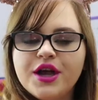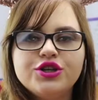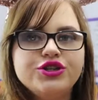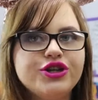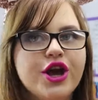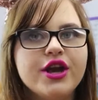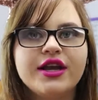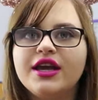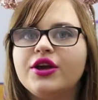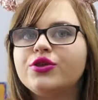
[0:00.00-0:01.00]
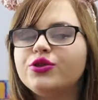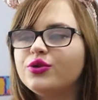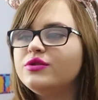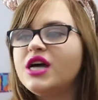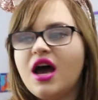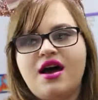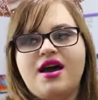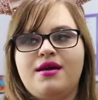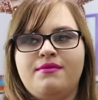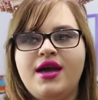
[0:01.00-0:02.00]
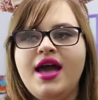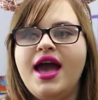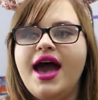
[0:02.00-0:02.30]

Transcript: a journey through time